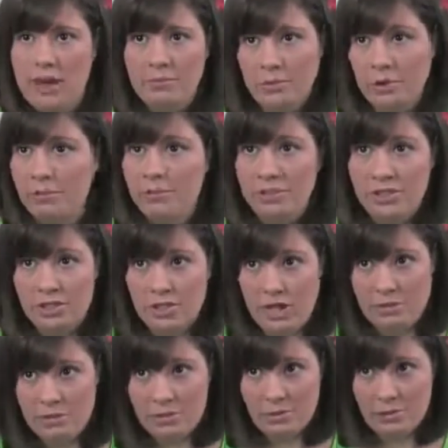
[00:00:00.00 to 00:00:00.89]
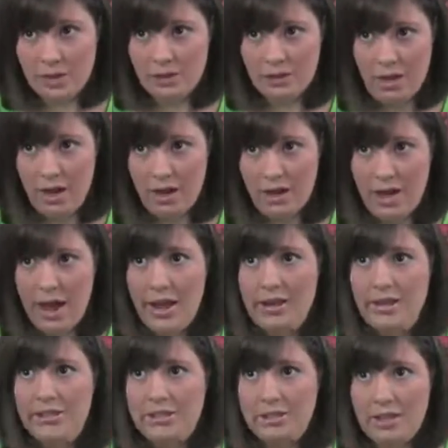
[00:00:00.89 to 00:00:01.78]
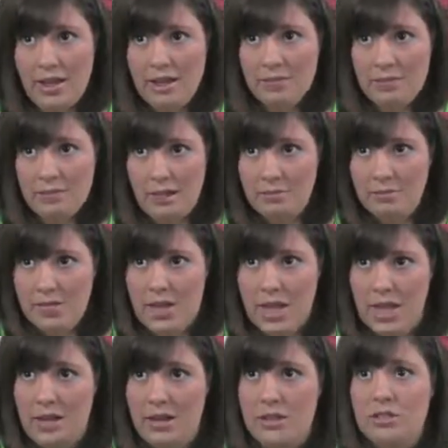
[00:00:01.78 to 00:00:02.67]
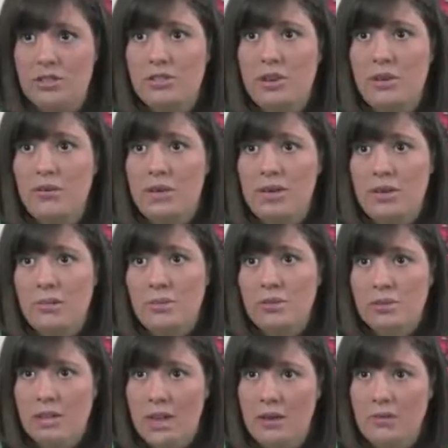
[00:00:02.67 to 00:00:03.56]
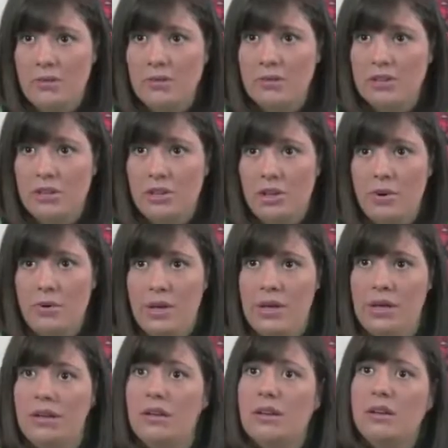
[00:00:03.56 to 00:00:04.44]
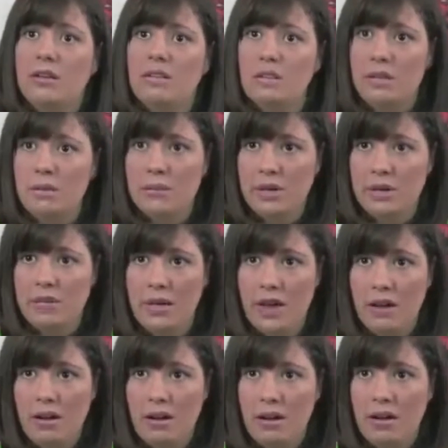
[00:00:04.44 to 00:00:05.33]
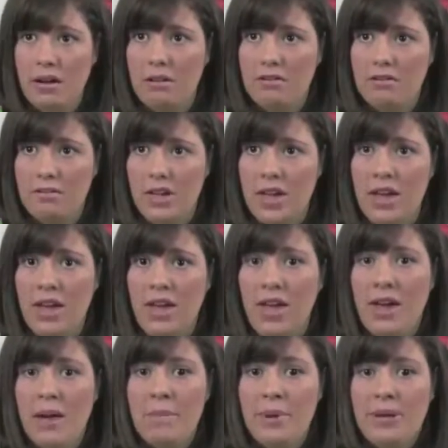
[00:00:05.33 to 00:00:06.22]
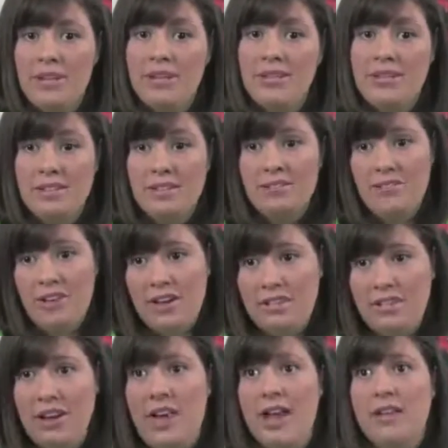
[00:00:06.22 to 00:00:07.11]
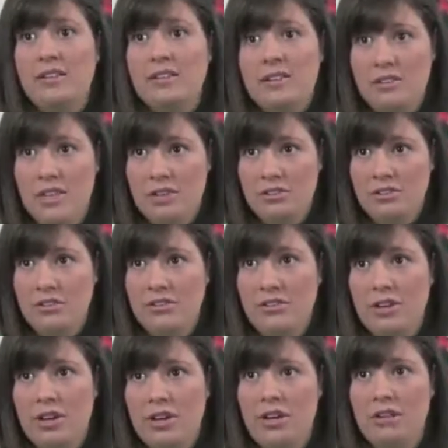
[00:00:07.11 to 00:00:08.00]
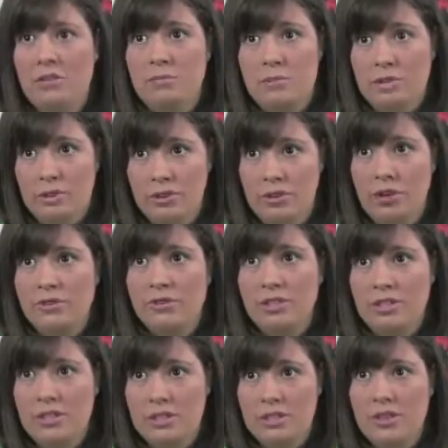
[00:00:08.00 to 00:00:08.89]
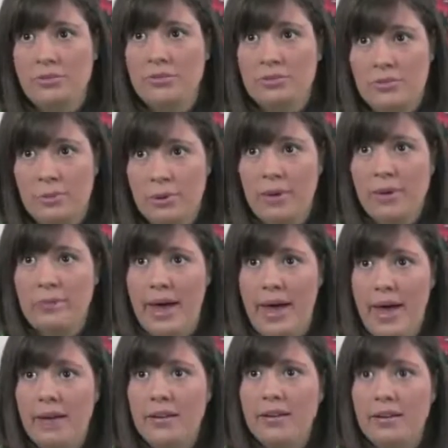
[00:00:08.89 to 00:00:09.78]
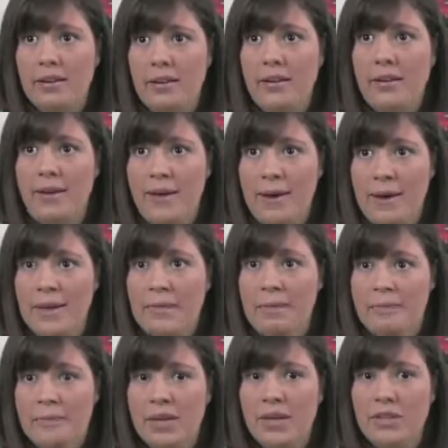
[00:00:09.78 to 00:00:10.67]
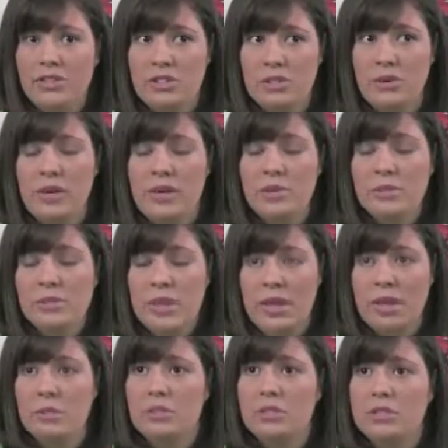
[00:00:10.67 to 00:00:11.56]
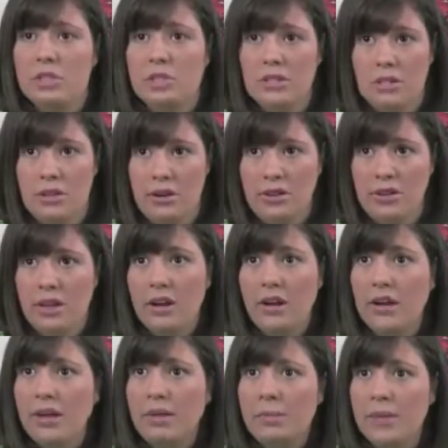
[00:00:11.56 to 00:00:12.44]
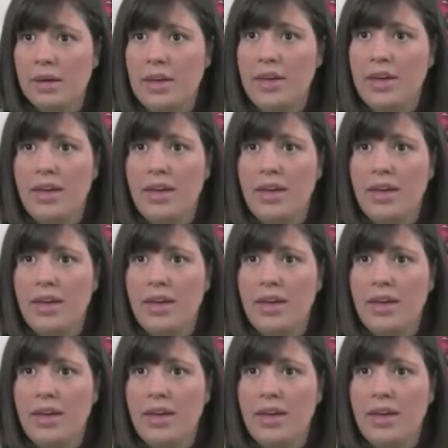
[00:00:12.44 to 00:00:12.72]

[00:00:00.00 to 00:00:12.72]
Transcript: abnormally shaped as we thought. It had a slight septate, and so he was able to go in and get a little bit of that off. But he did find that I had stage 3 endometriosis, and it was pretty bad. And so he was able to clean all that up.